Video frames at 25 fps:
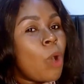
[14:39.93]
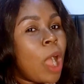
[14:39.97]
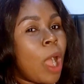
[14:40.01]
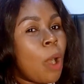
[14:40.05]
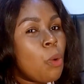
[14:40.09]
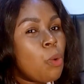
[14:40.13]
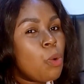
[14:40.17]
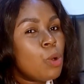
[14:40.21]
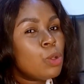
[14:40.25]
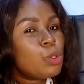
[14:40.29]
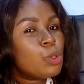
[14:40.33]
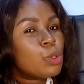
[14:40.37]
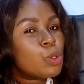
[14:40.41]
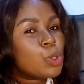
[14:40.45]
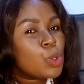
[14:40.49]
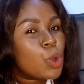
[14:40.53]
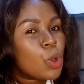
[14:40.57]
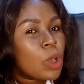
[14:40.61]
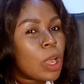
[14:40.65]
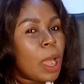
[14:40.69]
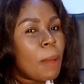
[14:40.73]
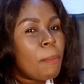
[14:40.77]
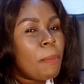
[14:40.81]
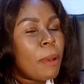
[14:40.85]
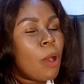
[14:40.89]
I want to
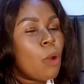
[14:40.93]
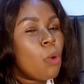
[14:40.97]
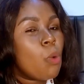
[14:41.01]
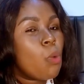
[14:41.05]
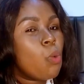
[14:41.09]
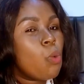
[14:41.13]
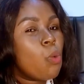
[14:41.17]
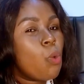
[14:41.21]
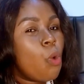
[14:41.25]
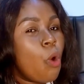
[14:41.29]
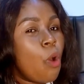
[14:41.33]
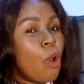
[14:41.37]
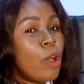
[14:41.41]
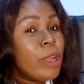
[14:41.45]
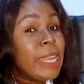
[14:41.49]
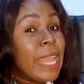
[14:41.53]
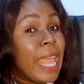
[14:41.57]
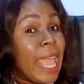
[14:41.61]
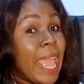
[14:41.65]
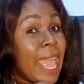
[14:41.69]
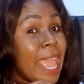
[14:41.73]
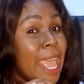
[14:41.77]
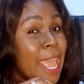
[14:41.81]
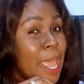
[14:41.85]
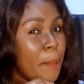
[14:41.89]
talk about
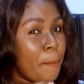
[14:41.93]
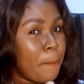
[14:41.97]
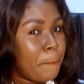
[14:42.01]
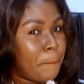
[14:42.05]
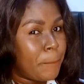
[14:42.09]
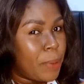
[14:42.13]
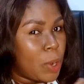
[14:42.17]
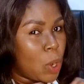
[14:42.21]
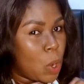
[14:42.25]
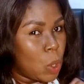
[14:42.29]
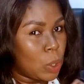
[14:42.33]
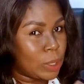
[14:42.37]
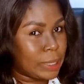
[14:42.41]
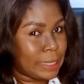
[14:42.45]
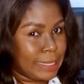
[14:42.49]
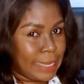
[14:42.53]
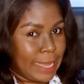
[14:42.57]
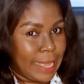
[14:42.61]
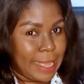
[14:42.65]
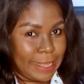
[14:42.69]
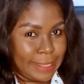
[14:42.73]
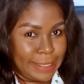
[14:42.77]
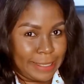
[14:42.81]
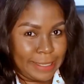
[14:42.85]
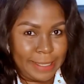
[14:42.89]
one
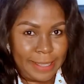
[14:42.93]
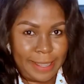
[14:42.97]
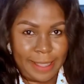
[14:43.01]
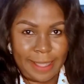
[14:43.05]
important,